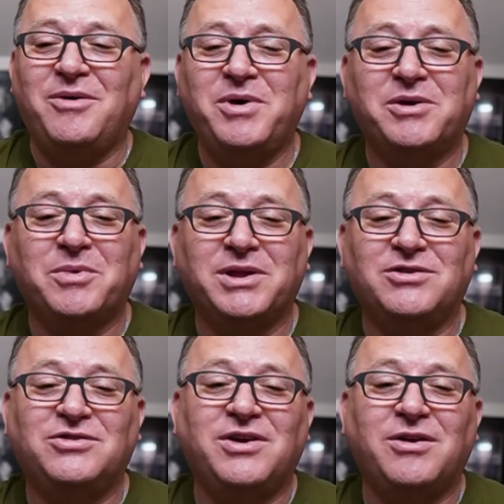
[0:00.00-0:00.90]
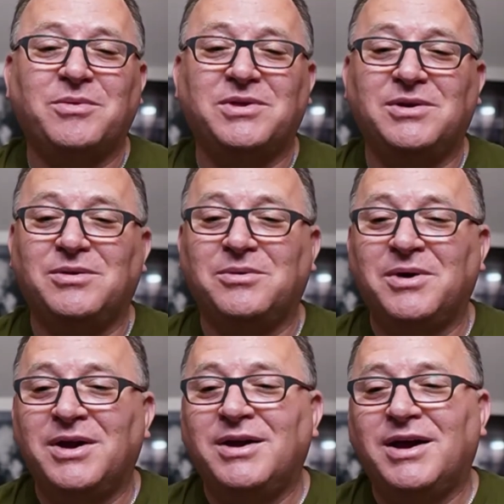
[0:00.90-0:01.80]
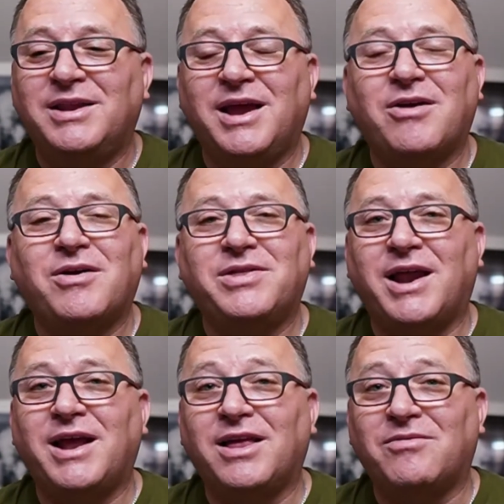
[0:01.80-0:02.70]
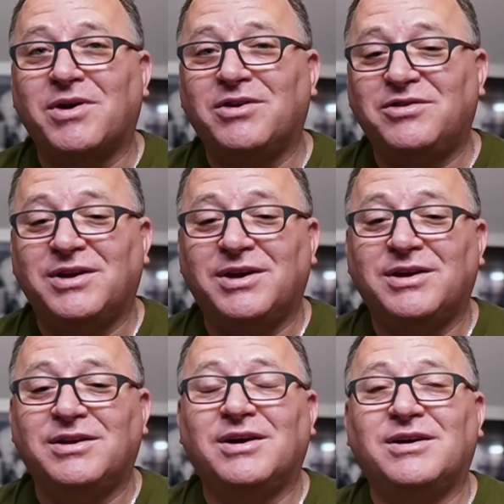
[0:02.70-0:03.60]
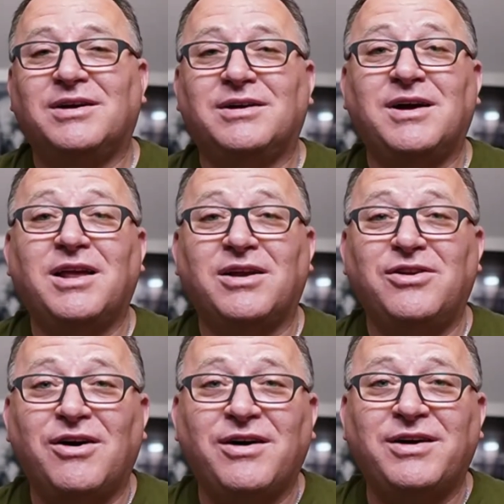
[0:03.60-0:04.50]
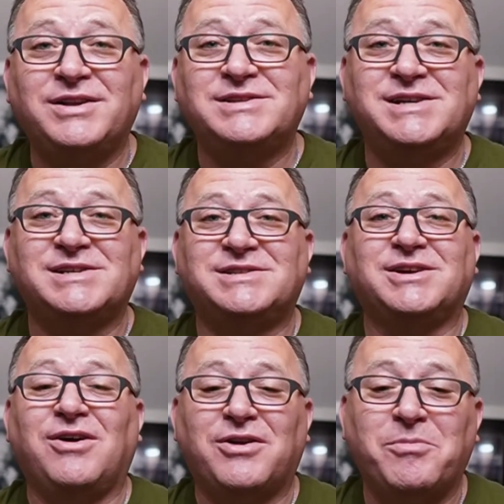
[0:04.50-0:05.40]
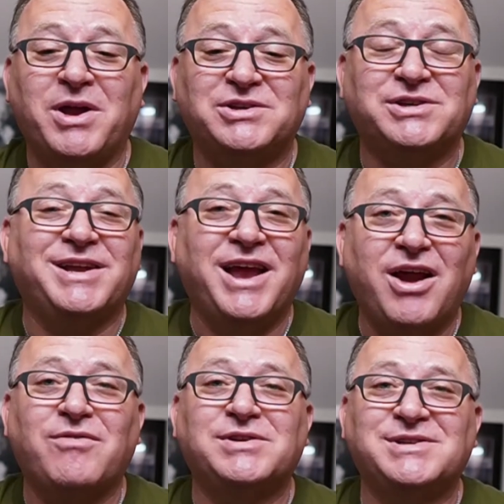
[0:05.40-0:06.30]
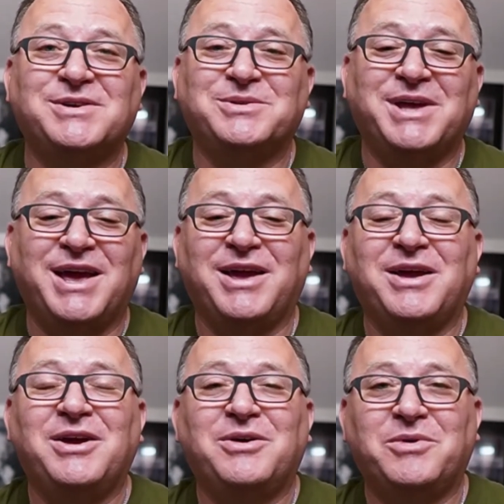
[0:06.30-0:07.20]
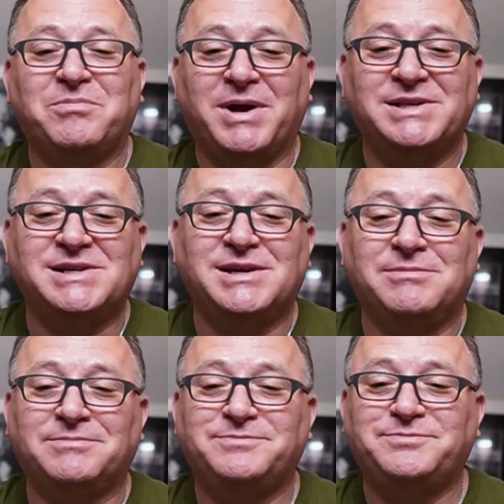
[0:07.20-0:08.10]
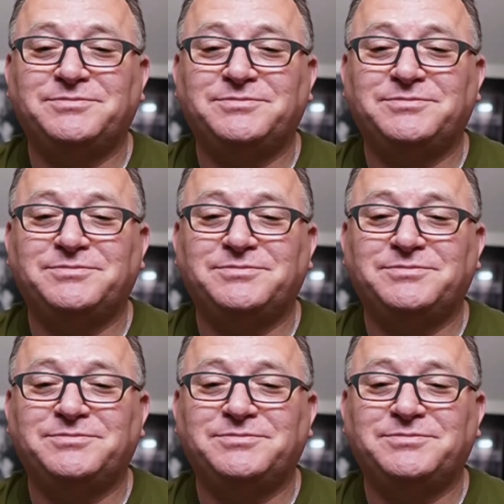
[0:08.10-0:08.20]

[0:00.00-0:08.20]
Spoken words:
I want to really share with you an area that I leverage in kind of non-testing automation every single day with my team.